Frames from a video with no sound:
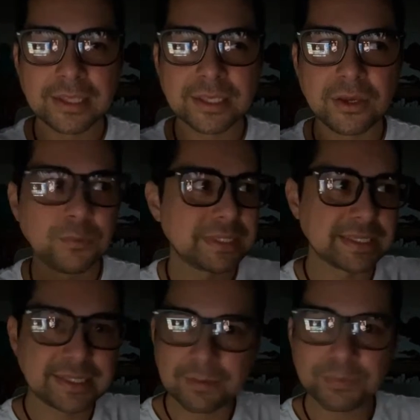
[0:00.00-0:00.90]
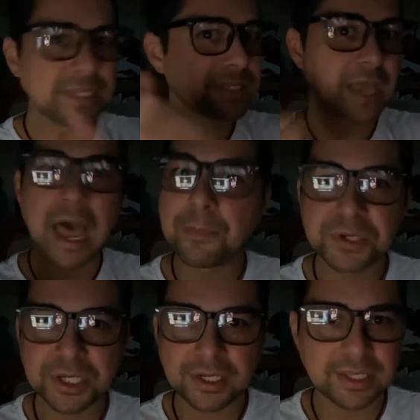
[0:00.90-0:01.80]
And so it was the simplest
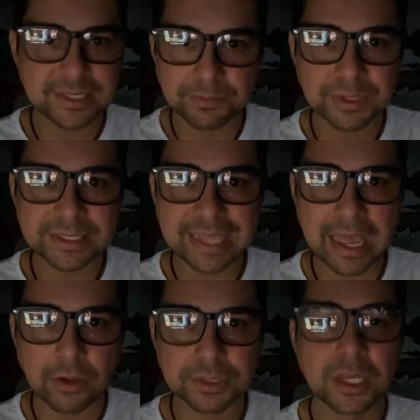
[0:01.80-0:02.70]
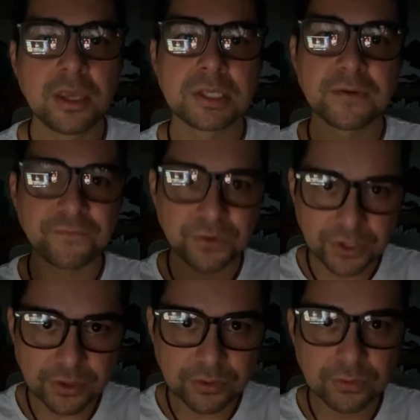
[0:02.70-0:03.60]
option, the simplest out. So
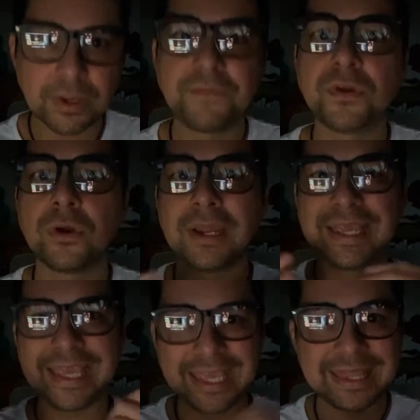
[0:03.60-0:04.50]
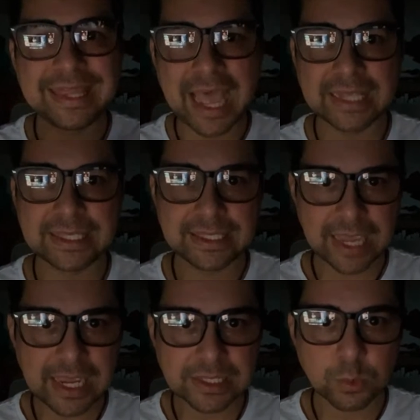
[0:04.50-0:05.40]
for you, if you're in that
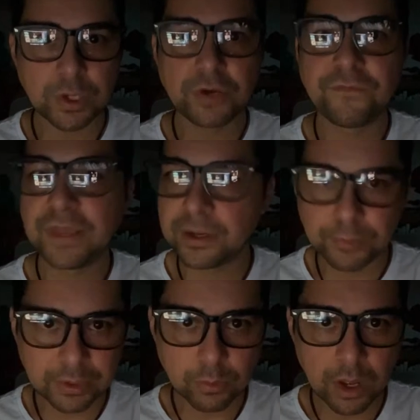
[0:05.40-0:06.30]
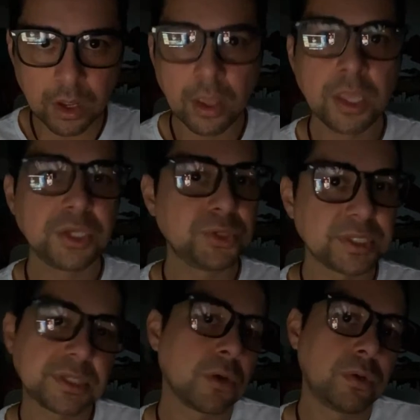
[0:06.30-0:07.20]
state where you've hit a brick wall,
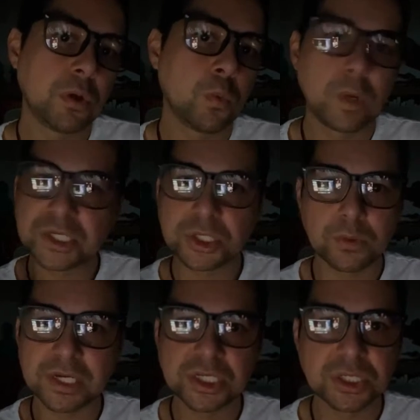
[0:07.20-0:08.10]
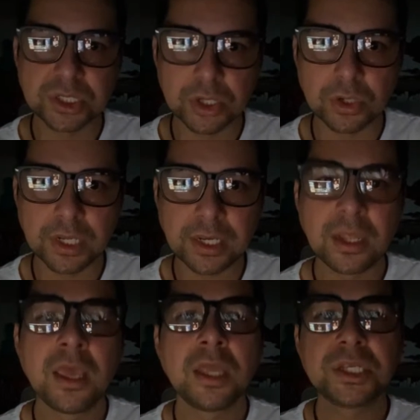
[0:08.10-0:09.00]
you just don't know which direction to turn
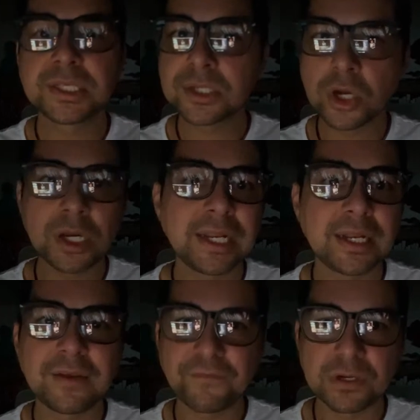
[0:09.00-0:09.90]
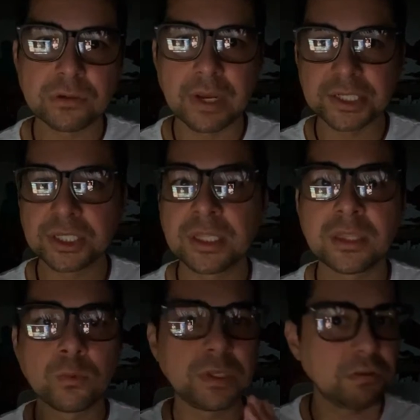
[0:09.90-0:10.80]
in, just turn in a different direction
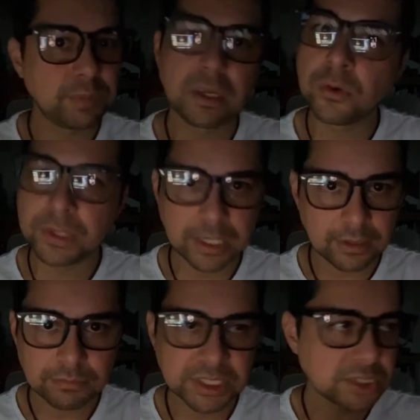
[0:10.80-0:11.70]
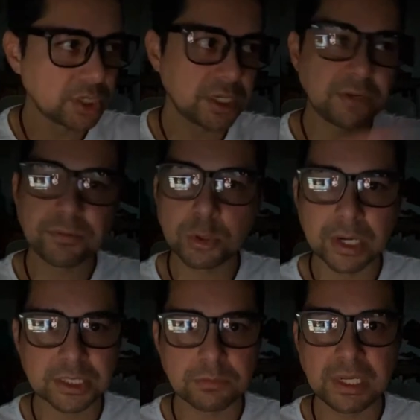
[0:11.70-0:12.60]
than the one you've been going in. Just turn in a different
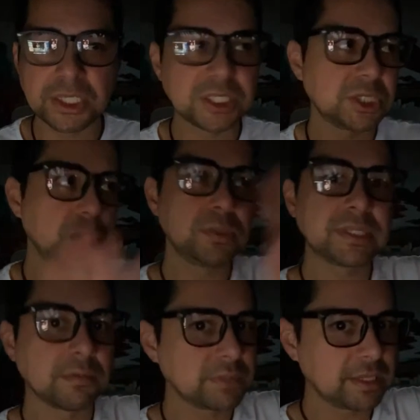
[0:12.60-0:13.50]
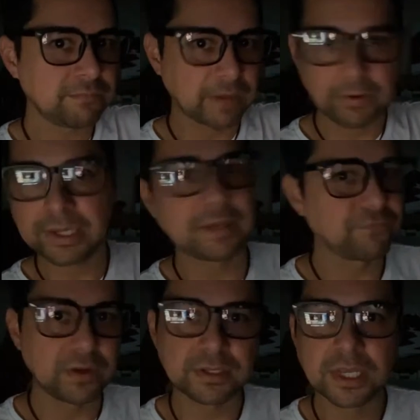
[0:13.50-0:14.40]
direction. Meaning just choose something very
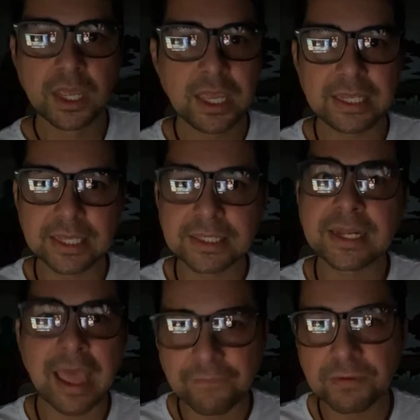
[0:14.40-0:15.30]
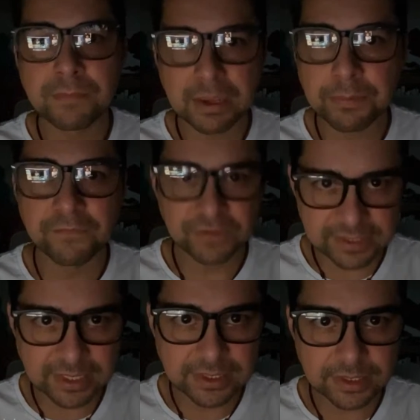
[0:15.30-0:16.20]
different. It doesn't have to make
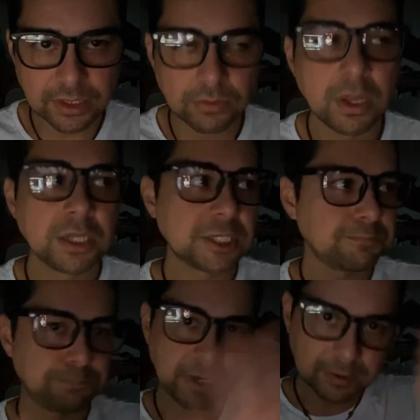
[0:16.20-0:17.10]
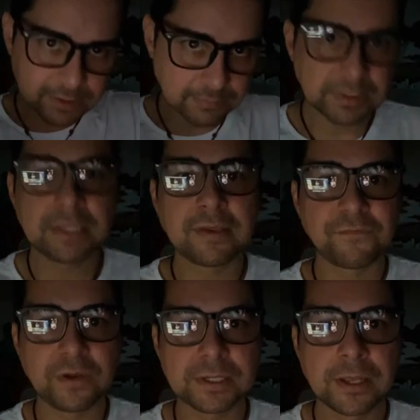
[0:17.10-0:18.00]
perfect sense to you. Just pick something
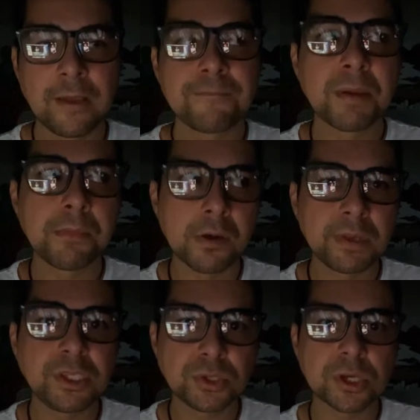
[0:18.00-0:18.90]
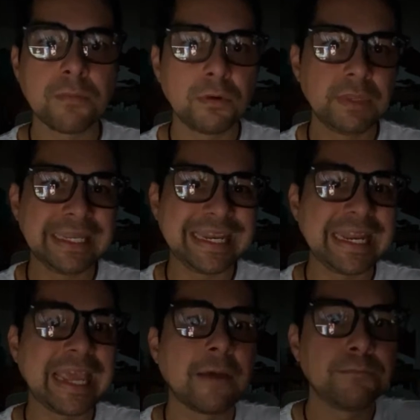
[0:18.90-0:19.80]
different. The moment you start
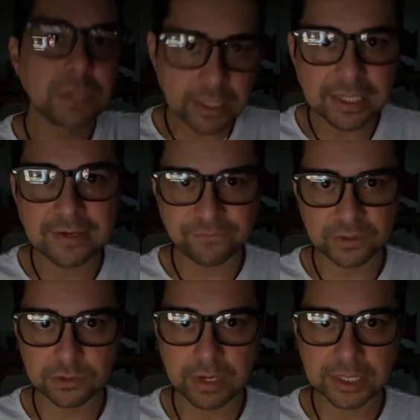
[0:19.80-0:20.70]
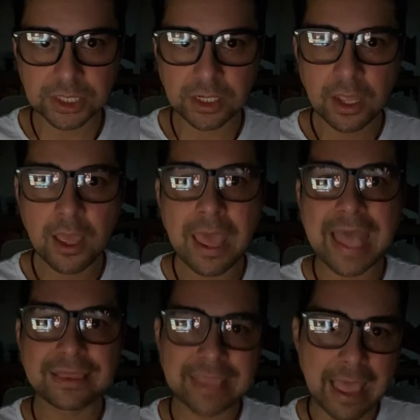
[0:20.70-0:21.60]
moving in a completely different direction,
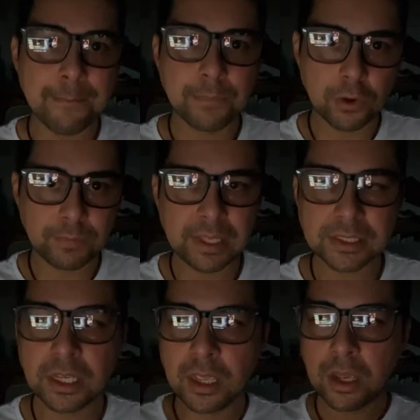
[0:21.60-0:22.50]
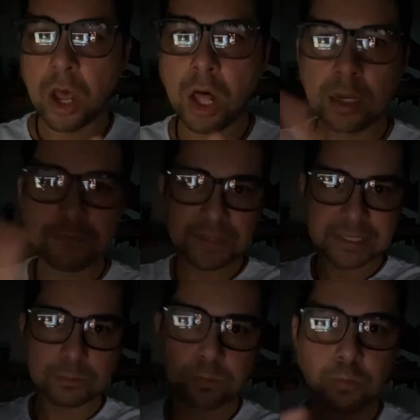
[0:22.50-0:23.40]
at that moment, all of
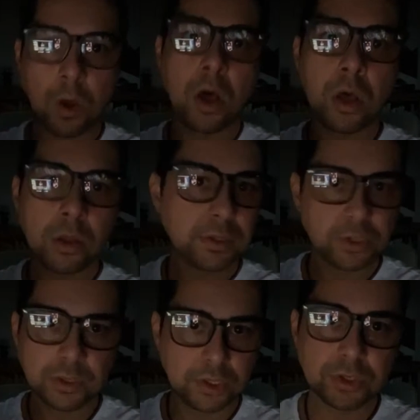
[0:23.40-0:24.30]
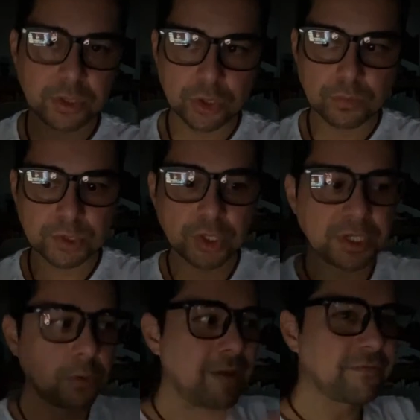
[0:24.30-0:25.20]
this wall, you're
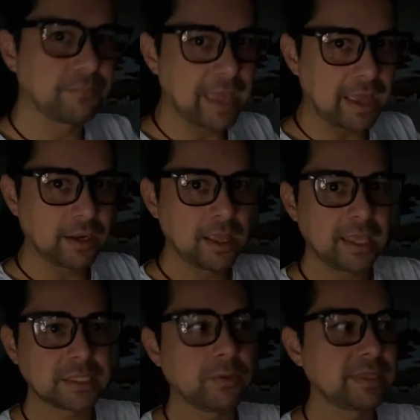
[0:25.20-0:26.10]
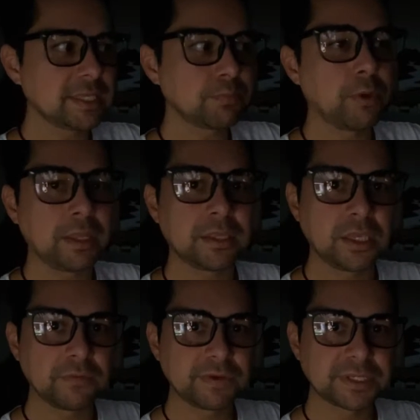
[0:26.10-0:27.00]
turning away from that. And so at this
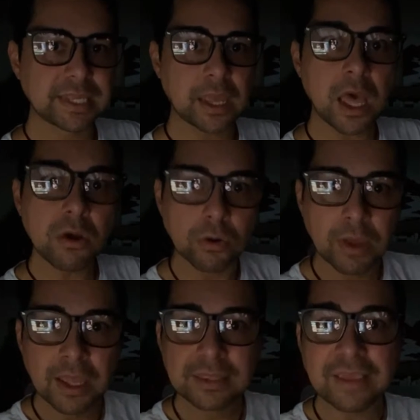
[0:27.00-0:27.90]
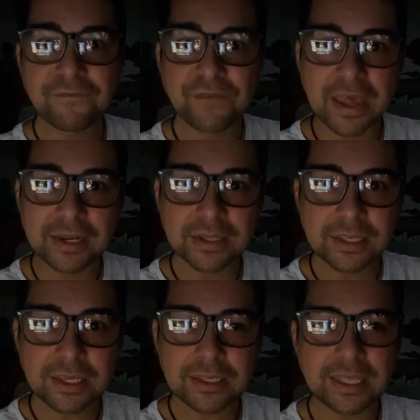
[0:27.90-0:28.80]
point, the universe is like, oh, they
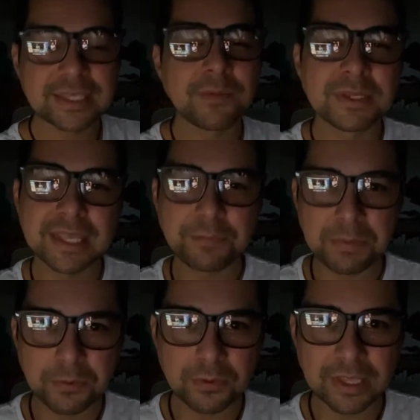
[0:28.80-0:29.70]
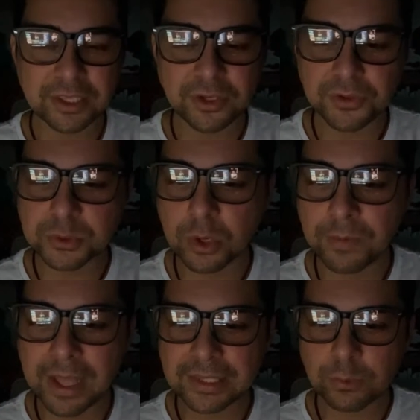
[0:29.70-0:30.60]
finally, it's almost like people, those
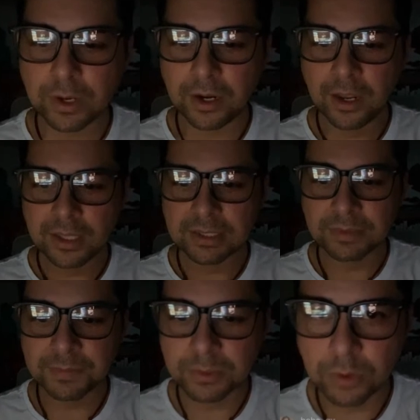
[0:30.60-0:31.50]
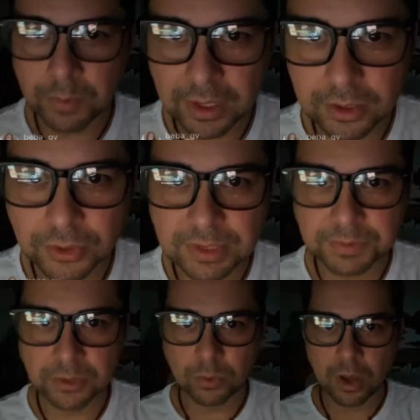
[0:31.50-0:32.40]
robots where sometimes a robot
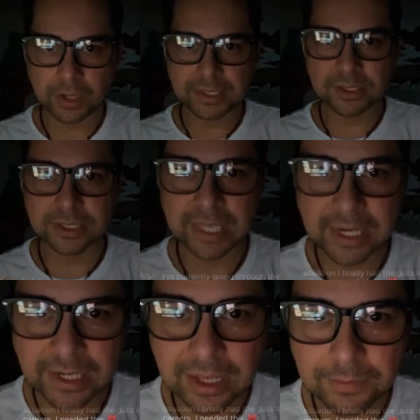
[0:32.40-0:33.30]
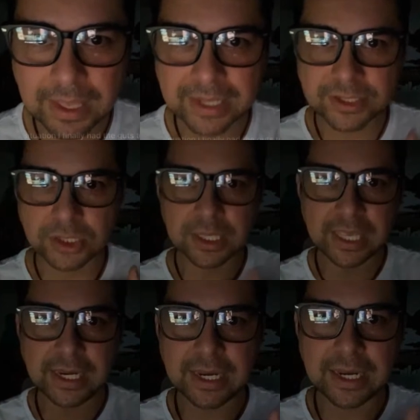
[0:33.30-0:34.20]
goes up to the wall and it starts hitting it and it
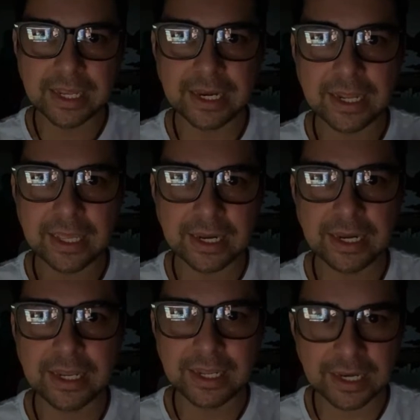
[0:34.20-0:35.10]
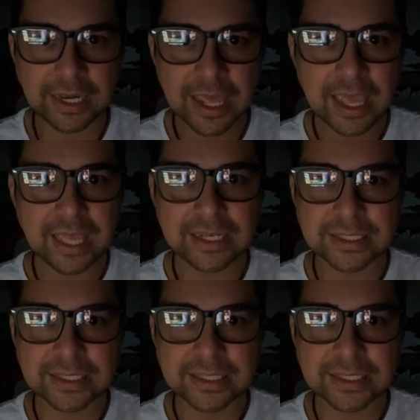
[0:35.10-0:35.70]
starts hitting it.